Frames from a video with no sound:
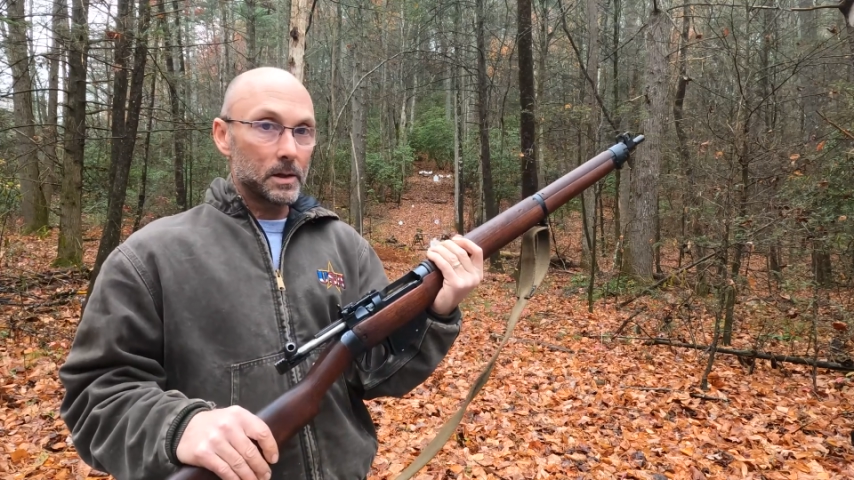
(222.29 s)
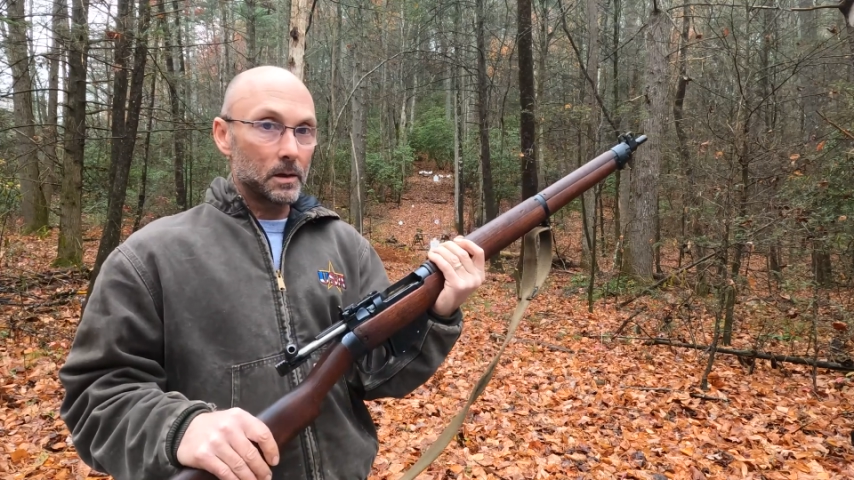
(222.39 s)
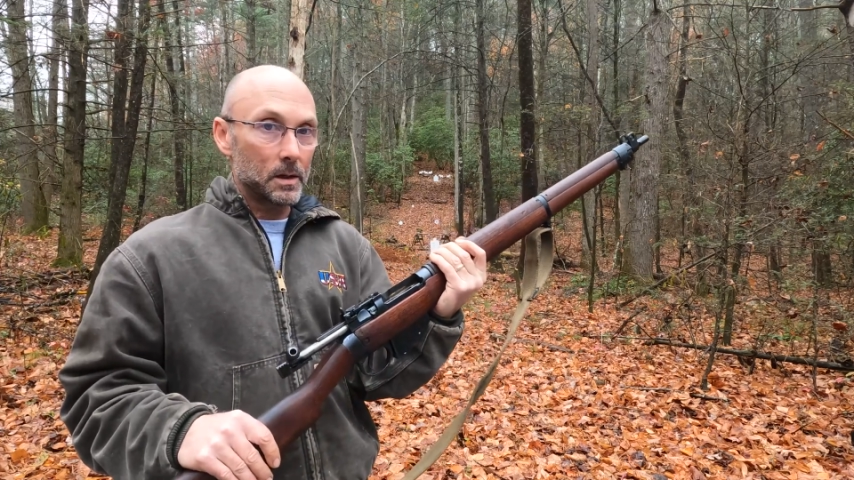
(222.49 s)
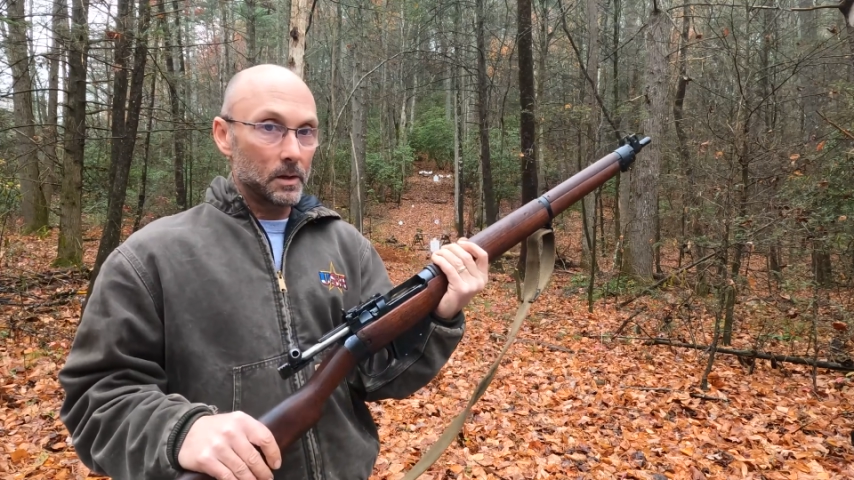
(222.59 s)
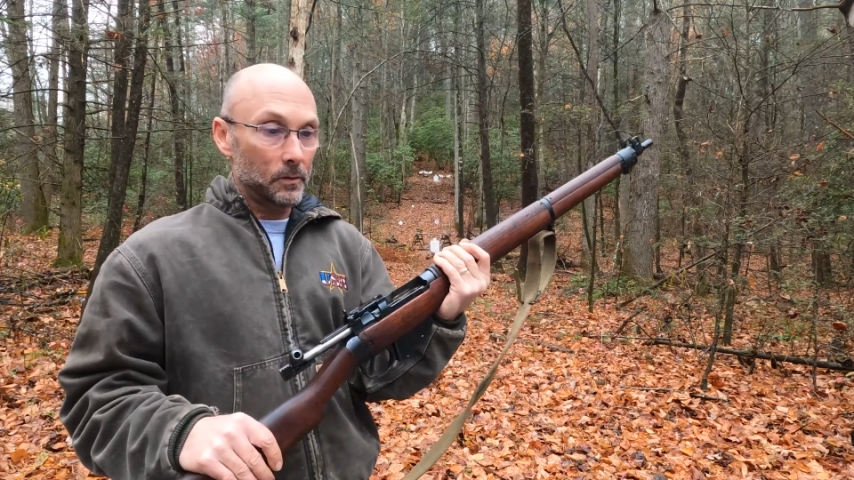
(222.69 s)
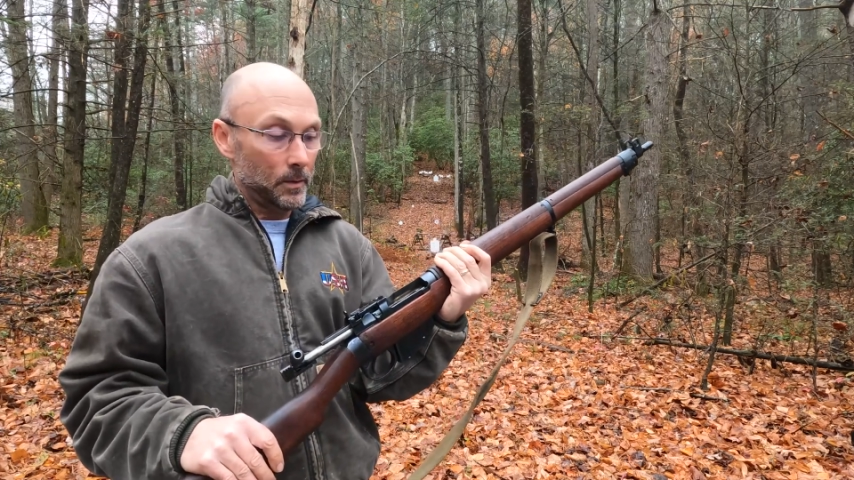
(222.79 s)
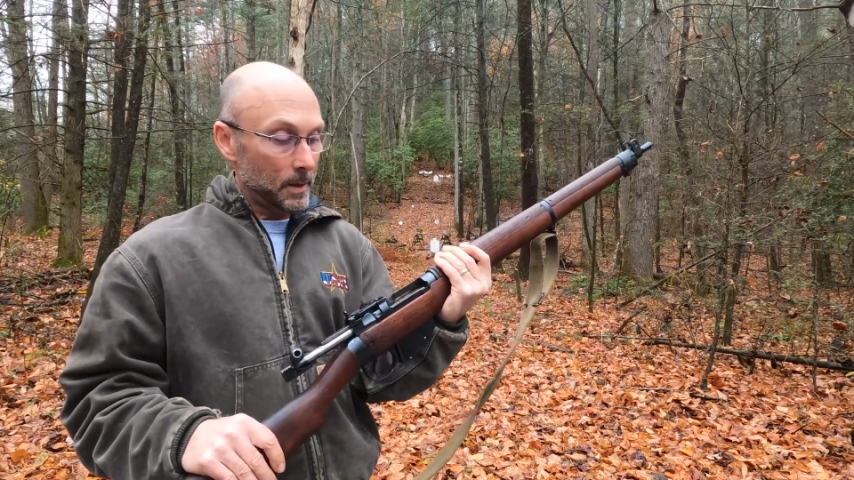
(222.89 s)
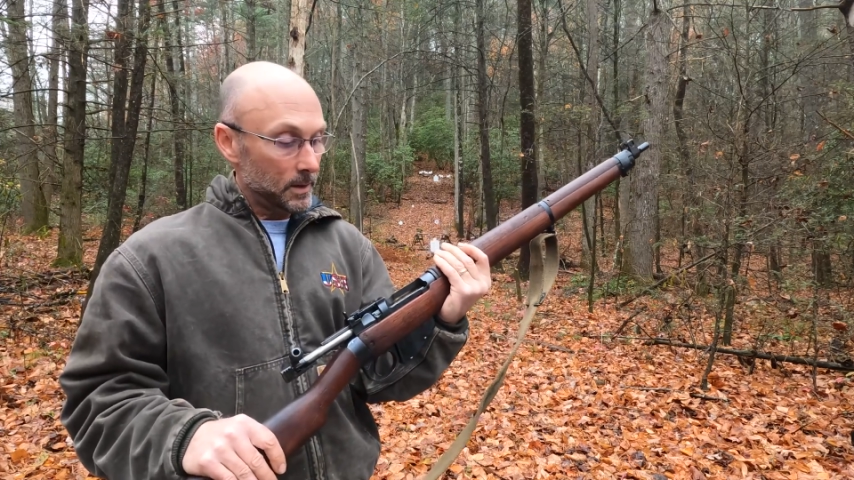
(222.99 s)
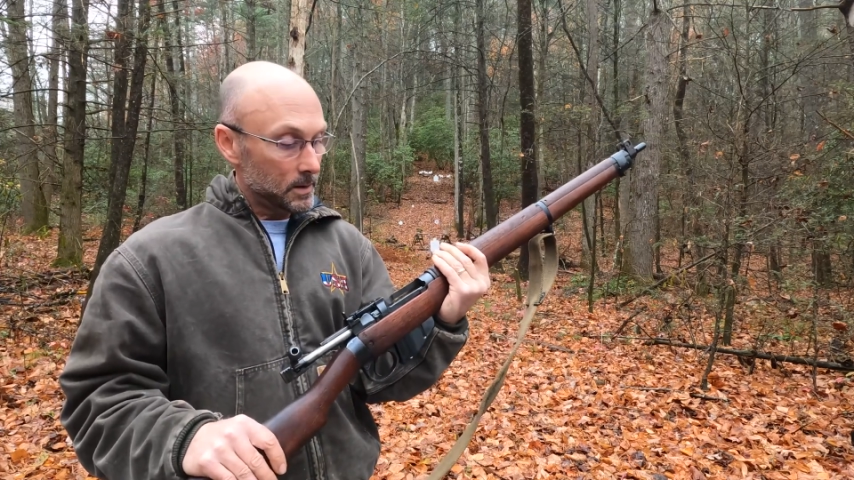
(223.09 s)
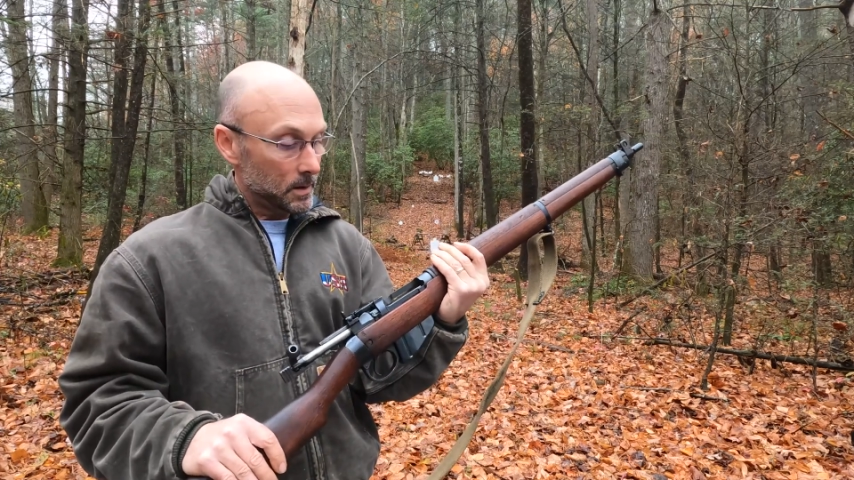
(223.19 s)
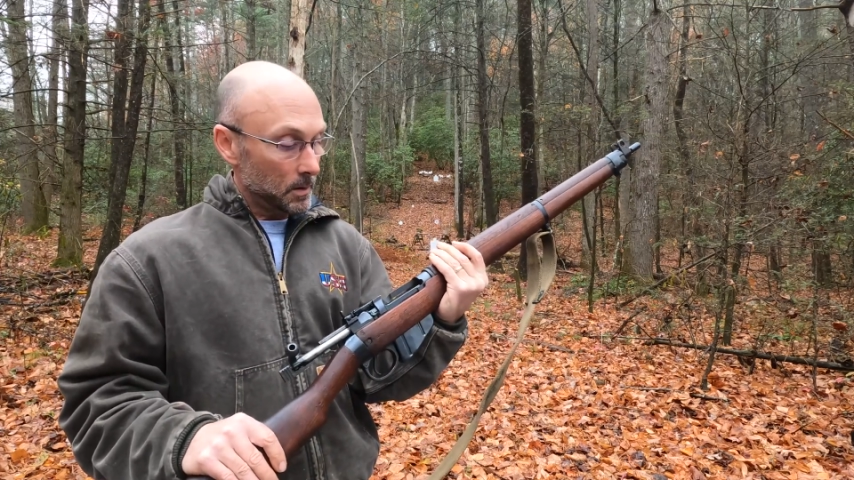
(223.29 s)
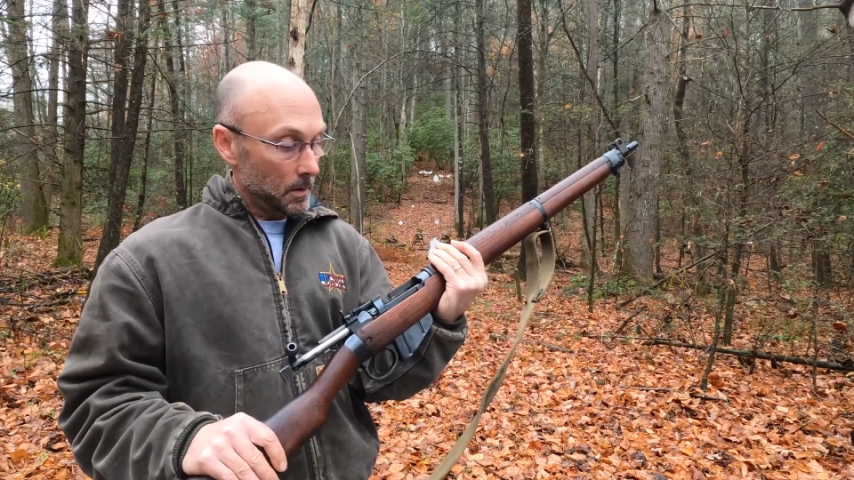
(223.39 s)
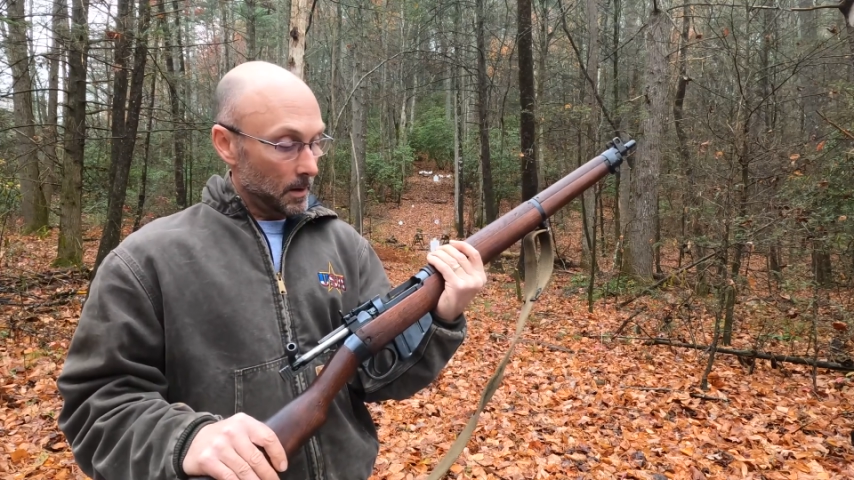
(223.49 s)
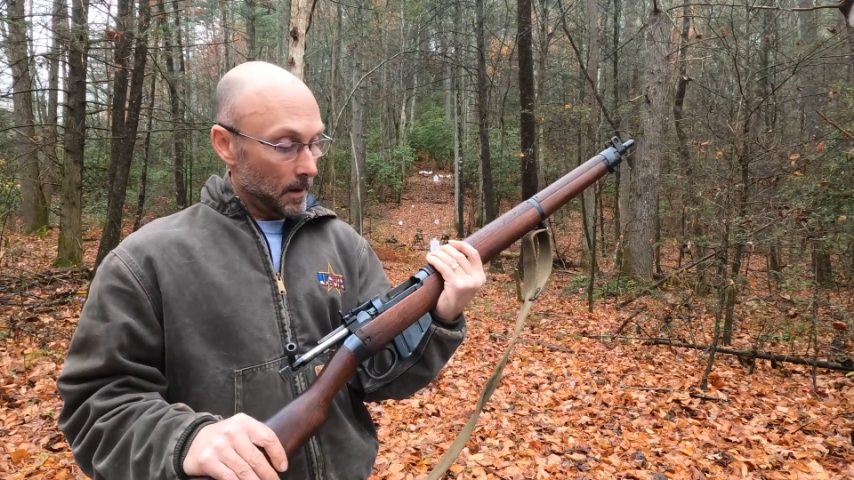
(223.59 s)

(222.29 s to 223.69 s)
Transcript: share the information.